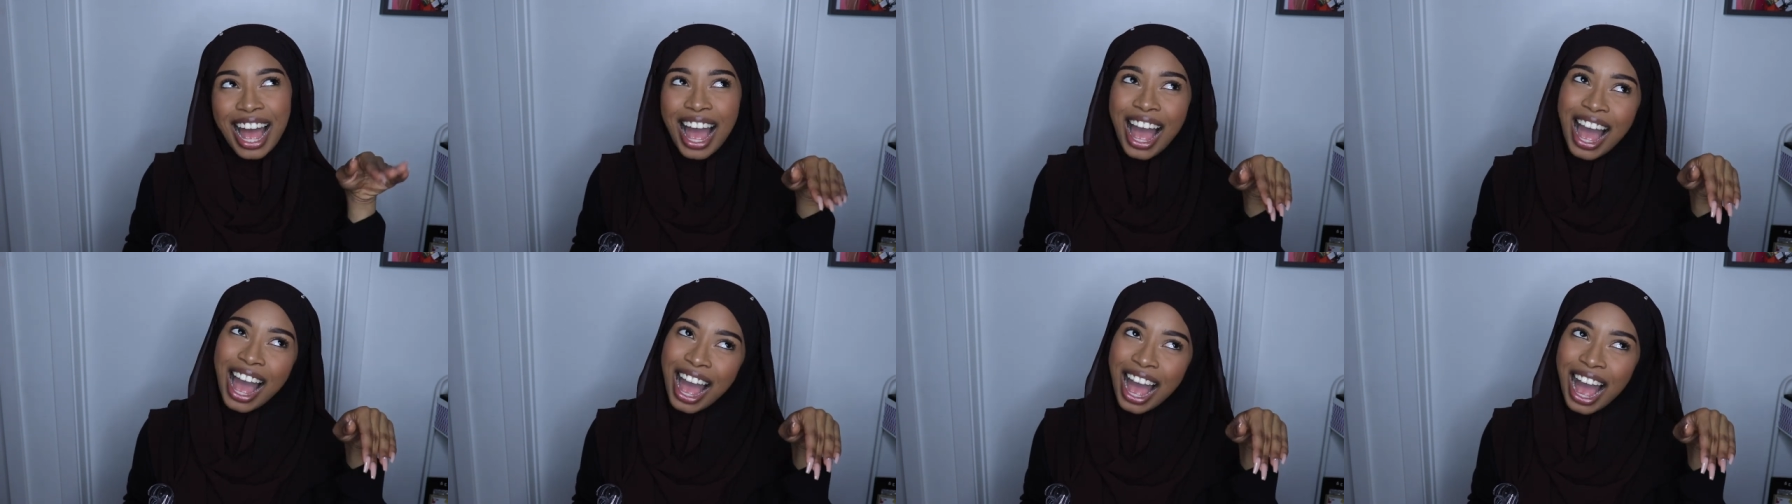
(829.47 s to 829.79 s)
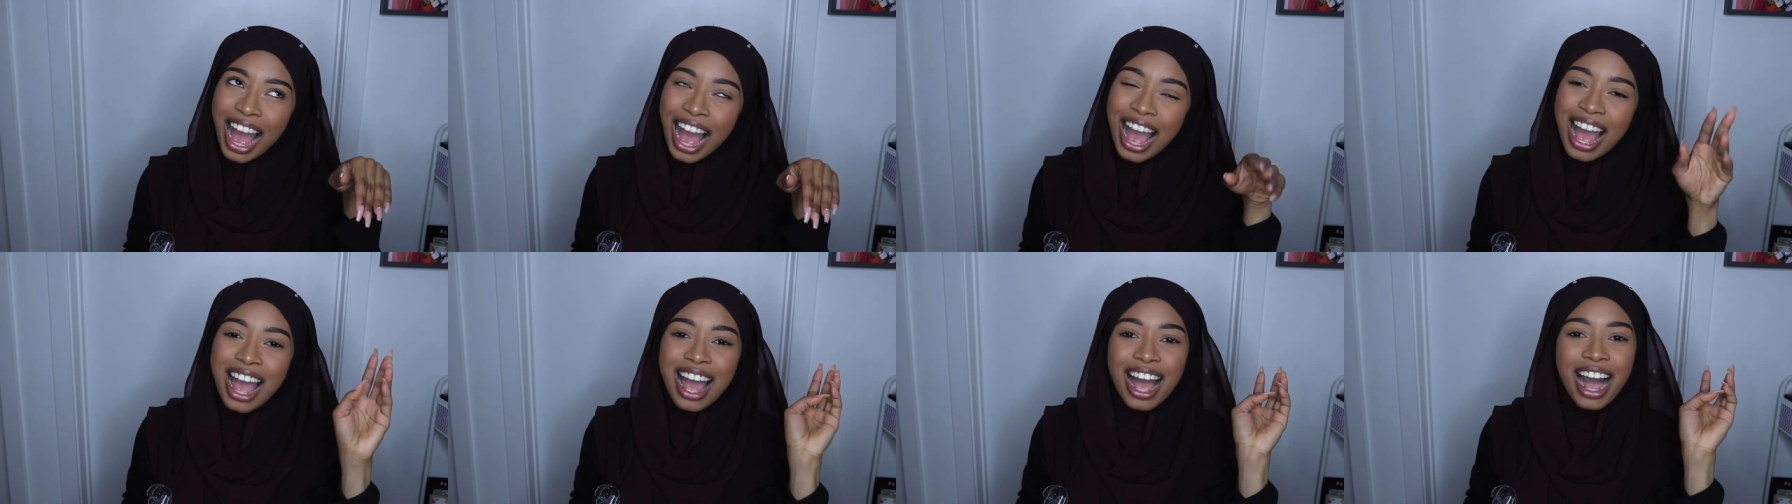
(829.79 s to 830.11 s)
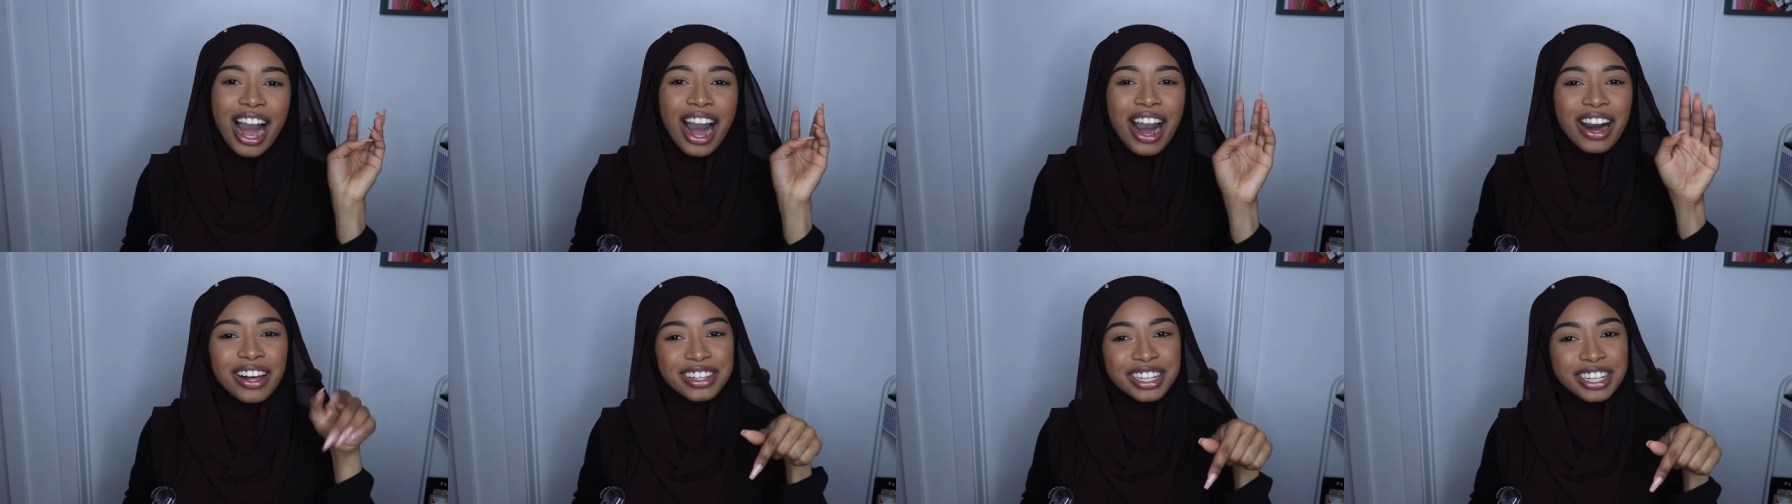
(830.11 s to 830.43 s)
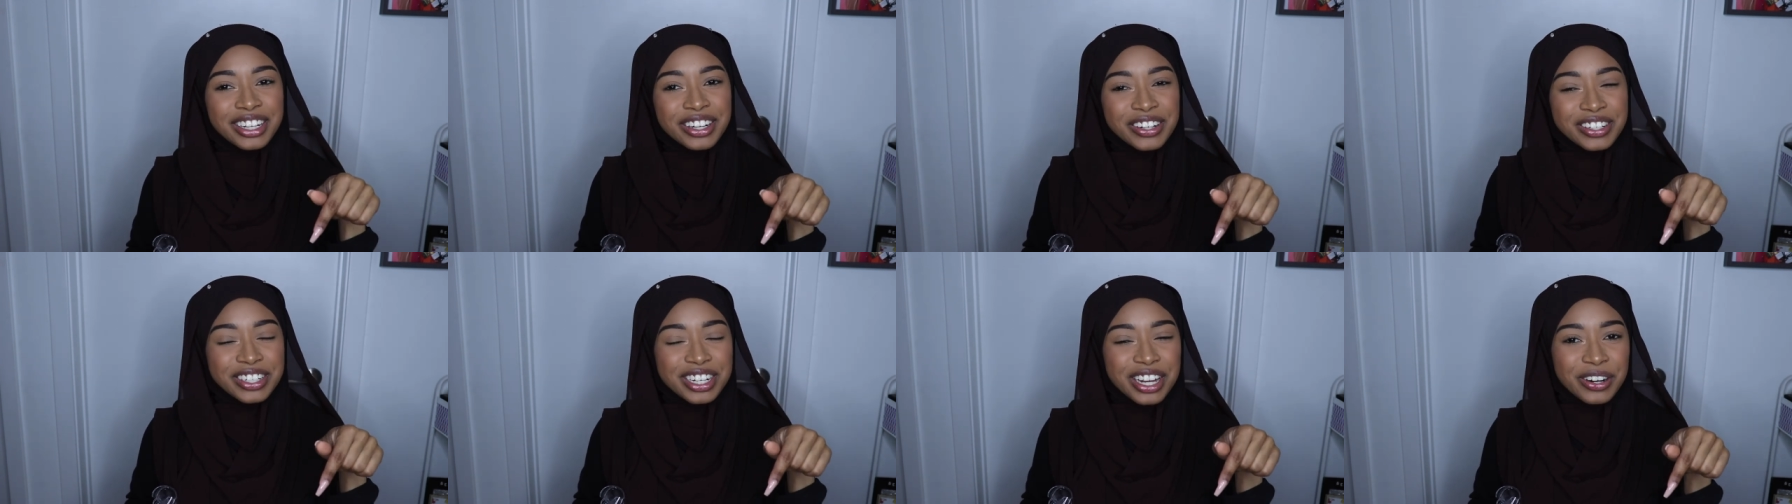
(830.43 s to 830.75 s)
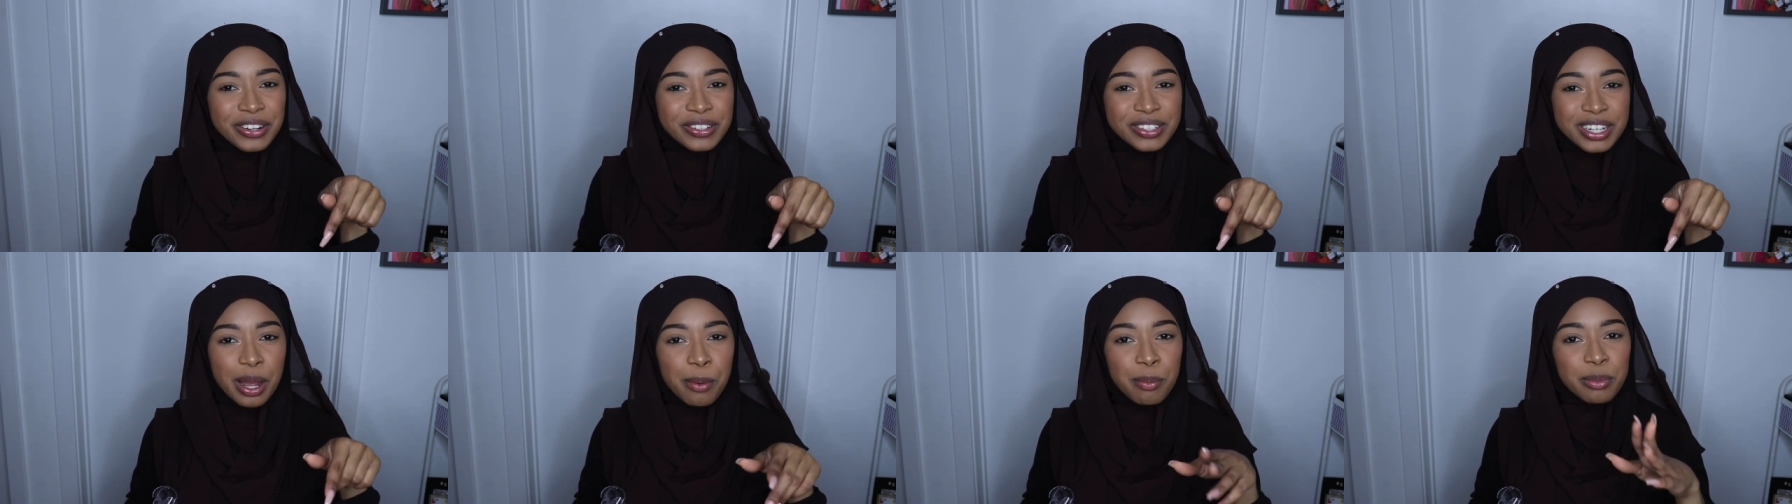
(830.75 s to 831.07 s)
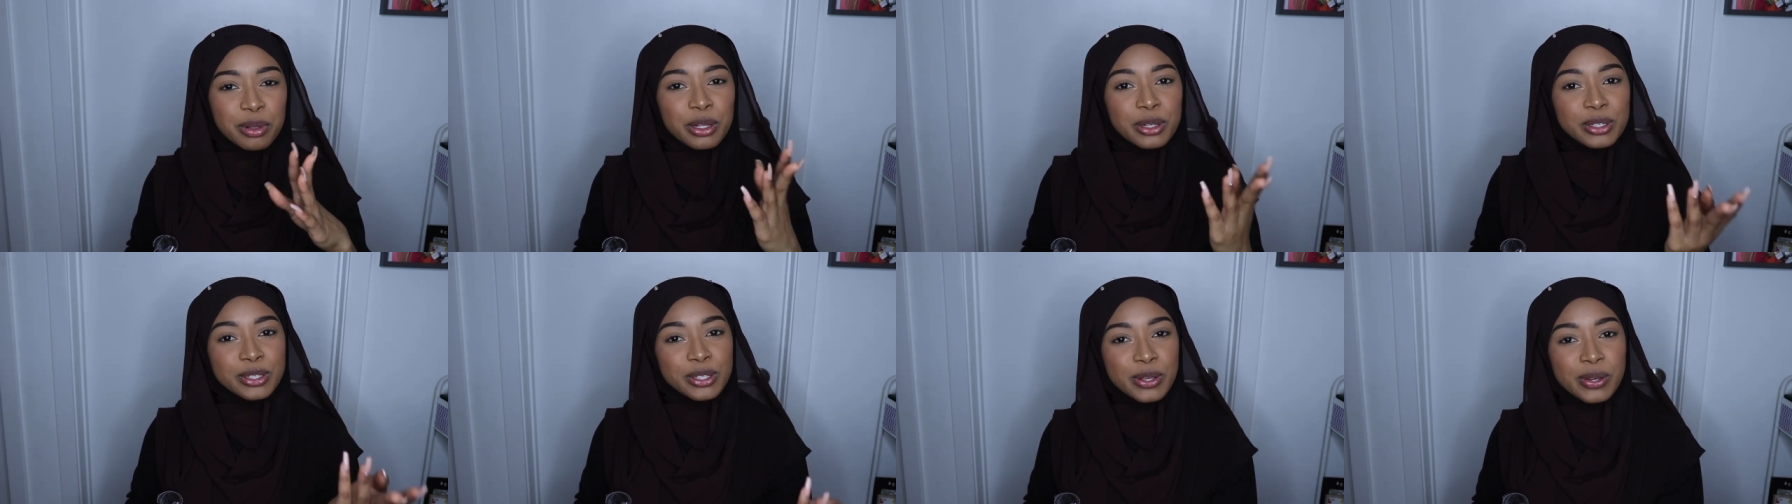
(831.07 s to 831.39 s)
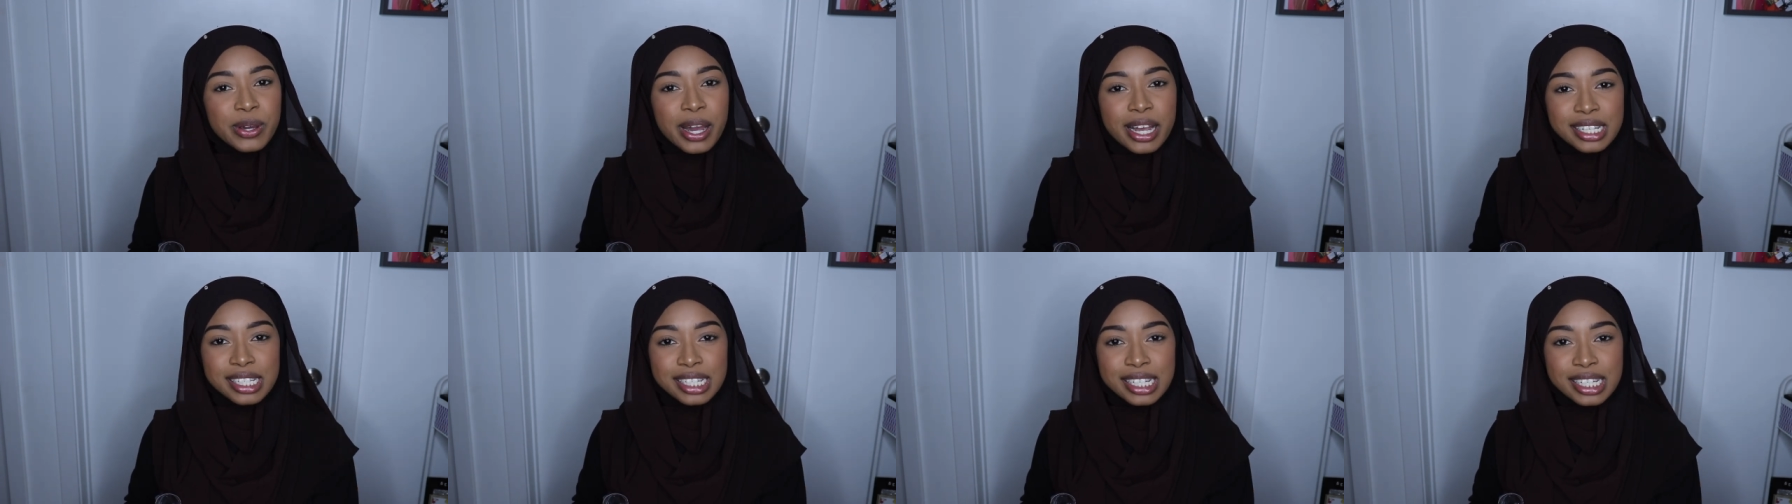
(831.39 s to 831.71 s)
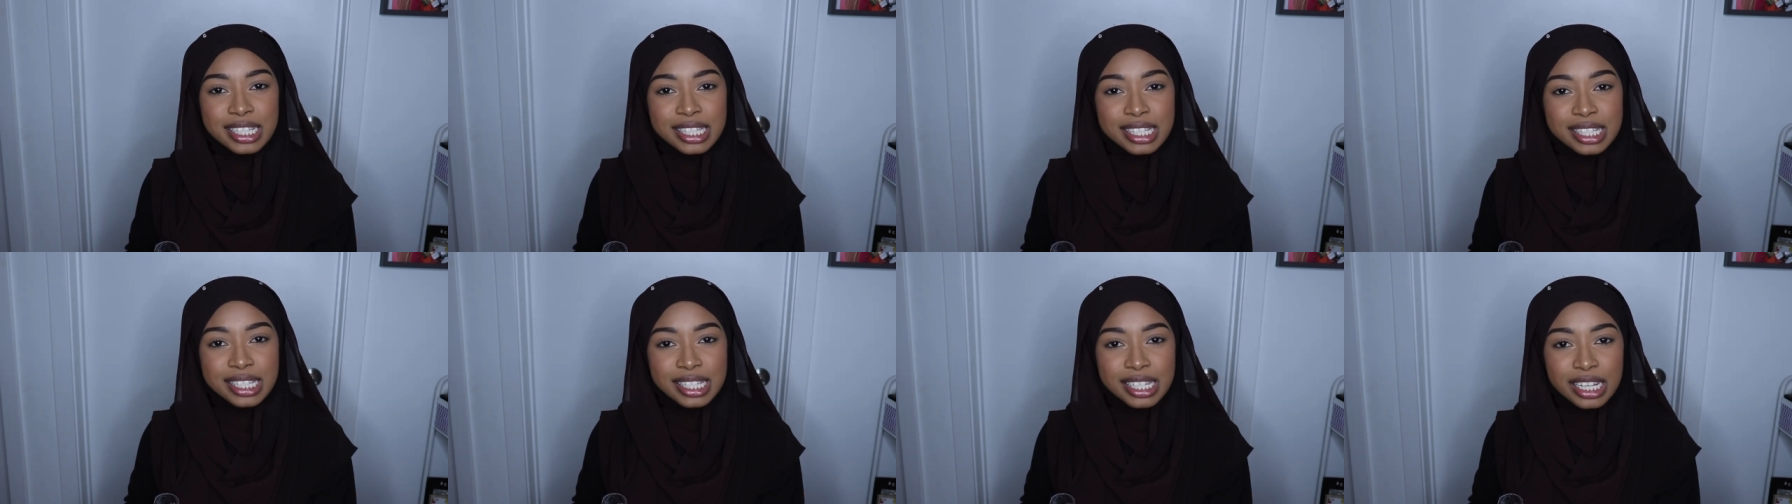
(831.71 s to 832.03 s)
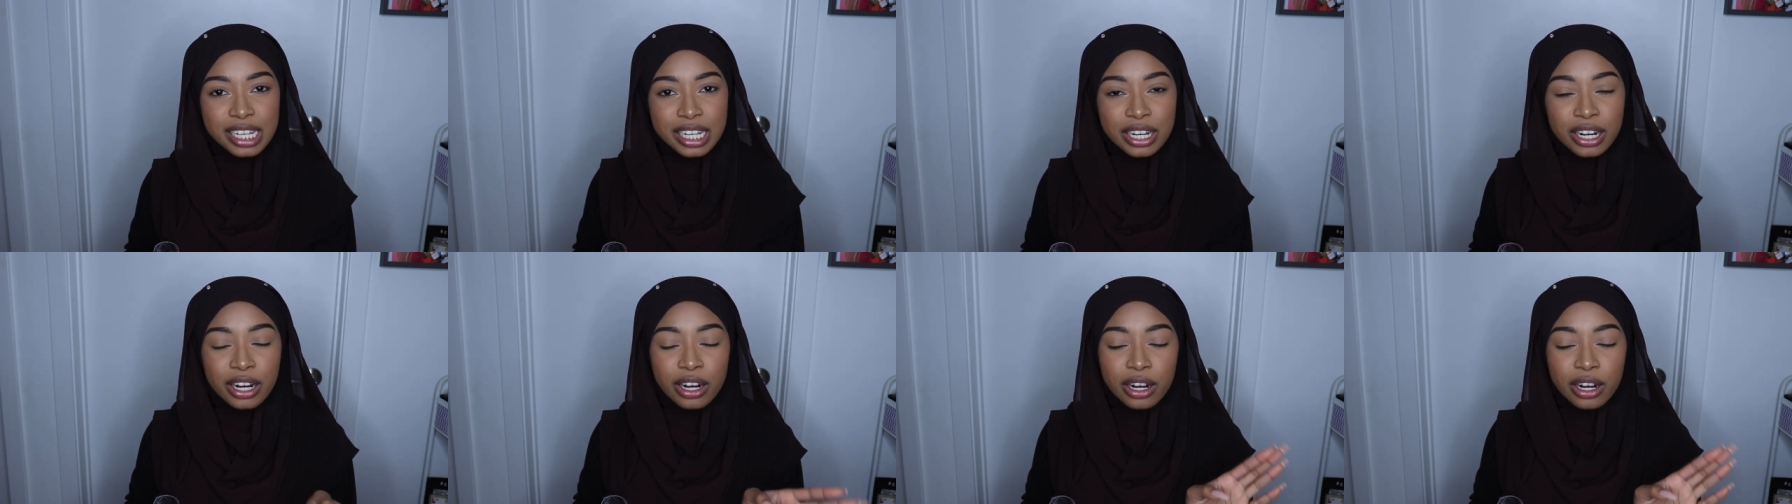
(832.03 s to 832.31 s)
Ah, I'll link her channel down below so you guys can see